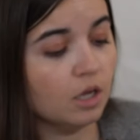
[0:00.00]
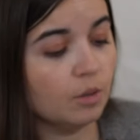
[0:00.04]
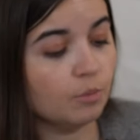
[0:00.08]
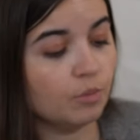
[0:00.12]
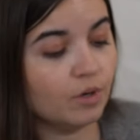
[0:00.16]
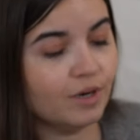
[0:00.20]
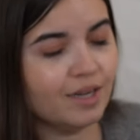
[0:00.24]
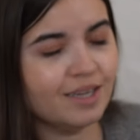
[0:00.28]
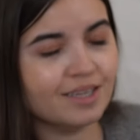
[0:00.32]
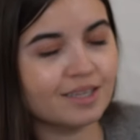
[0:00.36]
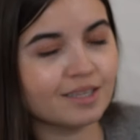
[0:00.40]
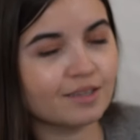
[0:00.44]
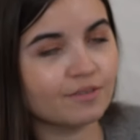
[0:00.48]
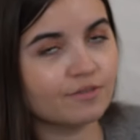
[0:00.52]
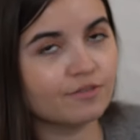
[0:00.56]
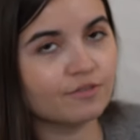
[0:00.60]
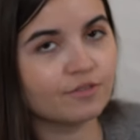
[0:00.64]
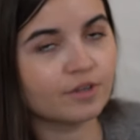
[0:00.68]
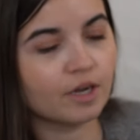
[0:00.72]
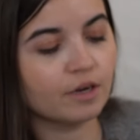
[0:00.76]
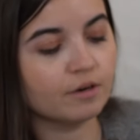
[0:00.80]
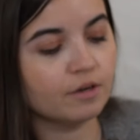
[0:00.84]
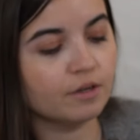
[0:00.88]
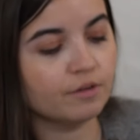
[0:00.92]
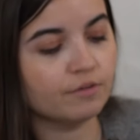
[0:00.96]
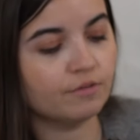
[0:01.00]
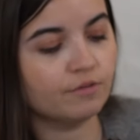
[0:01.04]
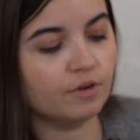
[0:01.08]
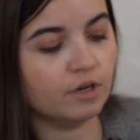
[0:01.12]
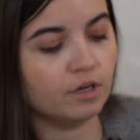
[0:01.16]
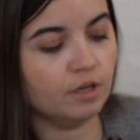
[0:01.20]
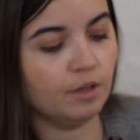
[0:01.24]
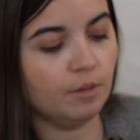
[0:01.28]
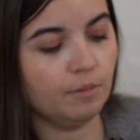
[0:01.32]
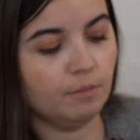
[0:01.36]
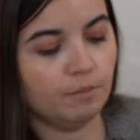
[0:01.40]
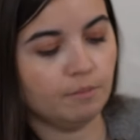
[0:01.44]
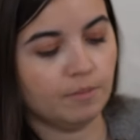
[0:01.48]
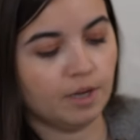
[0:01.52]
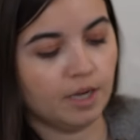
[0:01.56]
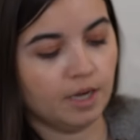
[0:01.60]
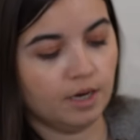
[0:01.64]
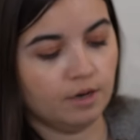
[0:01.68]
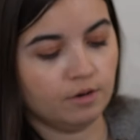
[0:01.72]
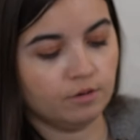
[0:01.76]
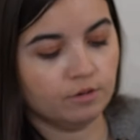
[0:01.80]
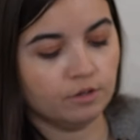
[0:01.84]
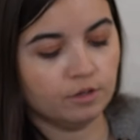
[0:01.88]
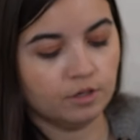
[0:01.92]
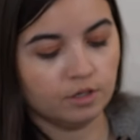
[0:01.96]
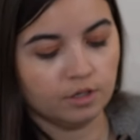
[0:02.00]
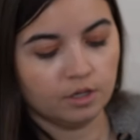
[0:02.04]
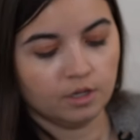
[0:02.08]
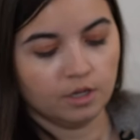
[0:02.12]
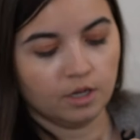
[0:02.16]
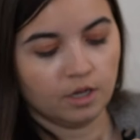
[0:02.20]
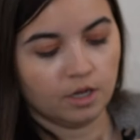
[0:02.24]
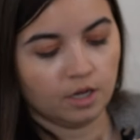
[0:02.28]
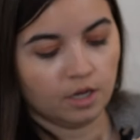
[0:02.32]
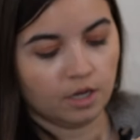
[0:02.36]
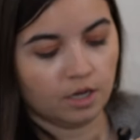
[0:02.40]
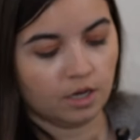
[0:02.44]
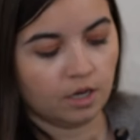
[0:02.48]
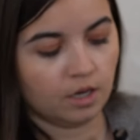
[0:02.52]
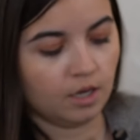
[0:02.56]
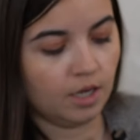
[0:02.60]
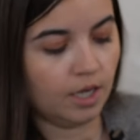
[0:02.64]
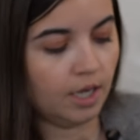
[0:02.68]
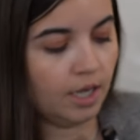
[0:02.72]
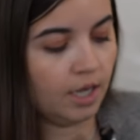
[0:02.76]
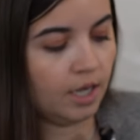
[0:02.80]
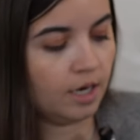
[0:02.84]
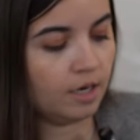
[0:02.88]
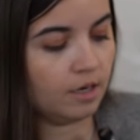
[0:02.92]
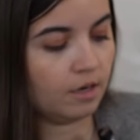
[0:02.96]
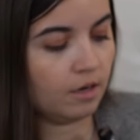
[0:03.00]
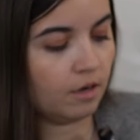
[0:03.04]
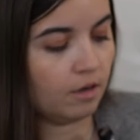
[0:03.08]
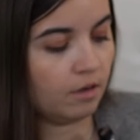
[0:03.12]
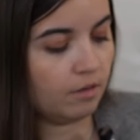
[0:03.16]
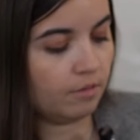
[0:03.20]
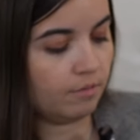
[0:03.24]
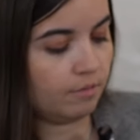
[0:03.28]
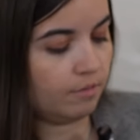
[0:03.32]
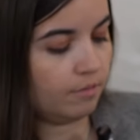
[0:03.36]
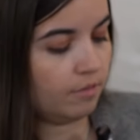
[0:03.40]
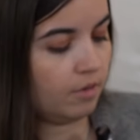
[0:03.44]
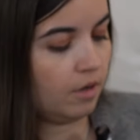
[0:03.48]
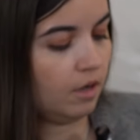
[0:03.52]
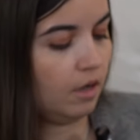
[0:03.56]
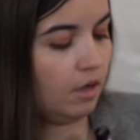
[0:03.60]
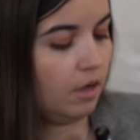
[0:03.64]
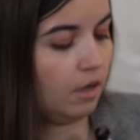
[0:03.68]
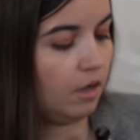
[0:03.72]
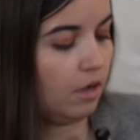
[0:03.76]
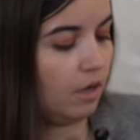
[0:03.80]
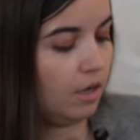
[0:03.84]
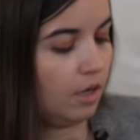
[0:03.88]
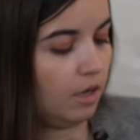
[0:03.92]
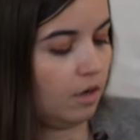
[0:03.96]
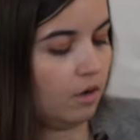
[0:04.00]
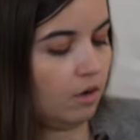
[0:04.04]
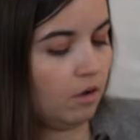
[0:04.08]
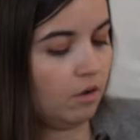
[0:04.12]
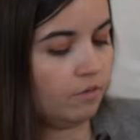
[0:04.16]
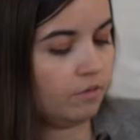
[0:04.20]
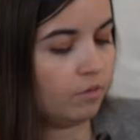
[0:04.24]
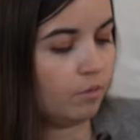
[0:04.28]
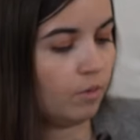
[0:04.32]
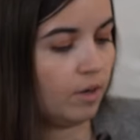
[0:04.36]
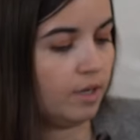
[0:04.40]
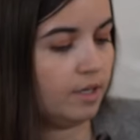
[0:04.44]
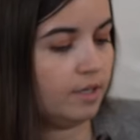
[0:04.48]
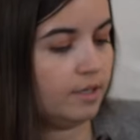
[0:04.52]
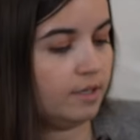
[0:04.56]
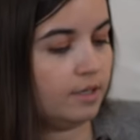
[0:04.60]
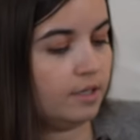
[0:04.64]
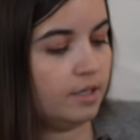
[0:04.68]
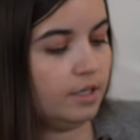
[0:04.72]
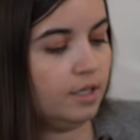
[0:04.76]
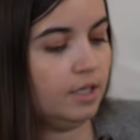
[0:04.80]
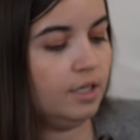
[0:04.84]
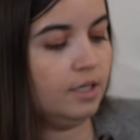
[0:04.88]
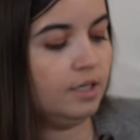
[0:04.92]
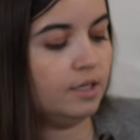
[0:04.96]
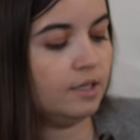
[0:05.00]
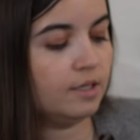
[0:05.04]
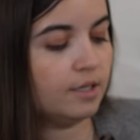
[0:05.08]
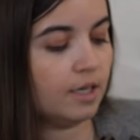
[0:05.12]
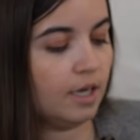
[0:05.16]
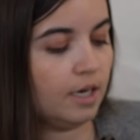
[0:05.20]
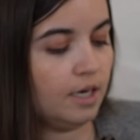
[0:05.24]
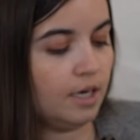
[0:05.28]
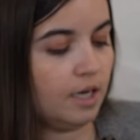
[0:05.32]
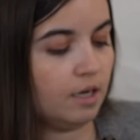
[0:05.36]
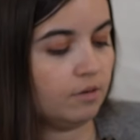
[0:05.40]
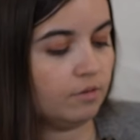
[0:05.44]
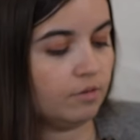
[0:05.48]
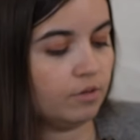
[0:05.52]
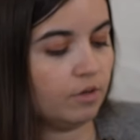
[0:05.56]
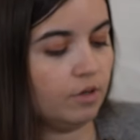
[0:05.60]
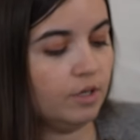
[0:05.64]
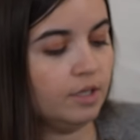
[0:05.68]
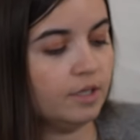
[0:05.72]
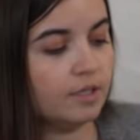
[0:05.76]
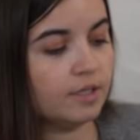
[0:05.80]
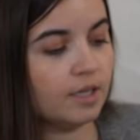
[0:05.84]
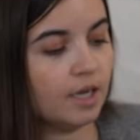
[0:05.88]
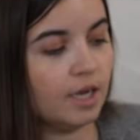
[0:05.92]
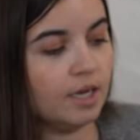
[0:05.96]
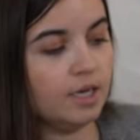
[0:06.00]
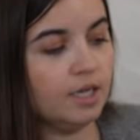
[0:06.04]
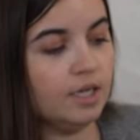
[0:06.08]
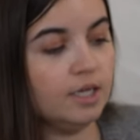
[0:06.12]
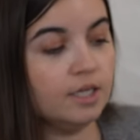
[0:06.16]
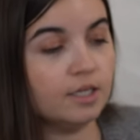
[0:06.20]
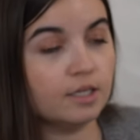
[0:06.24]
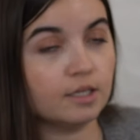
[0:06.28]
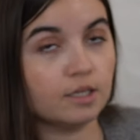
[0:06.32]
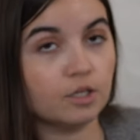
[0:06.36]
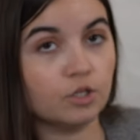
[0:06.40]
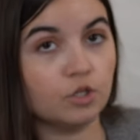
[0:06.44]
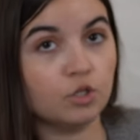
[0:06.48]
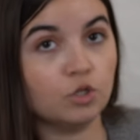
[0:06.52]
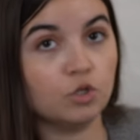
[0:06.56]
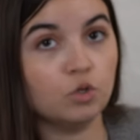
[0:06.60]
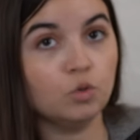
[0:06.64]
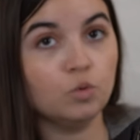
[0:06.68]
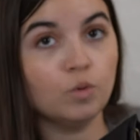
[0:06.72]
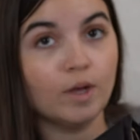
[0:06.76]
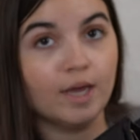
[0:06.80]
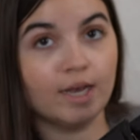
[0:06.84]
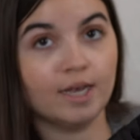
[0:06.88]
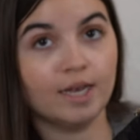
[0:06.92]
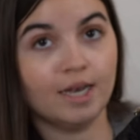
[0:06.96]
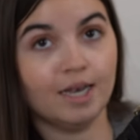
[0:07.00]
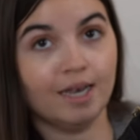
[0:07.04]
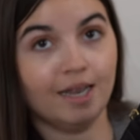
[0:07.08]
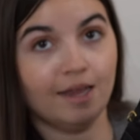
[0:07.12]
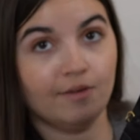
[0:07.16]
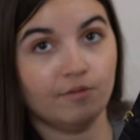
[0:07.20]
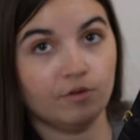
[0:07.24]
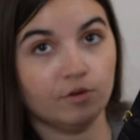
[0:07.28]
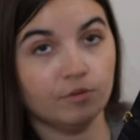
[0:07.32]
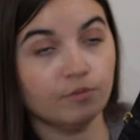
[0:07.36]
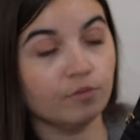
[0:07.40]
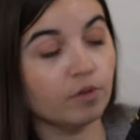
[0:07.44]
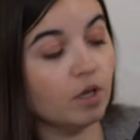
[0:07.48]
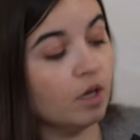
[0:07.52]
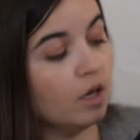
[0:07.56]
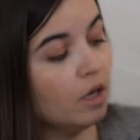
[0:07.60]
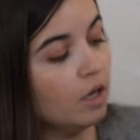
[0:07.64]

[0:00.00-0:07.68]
But it's very, very minor. And otherwise, inside now. So inside is suede leather.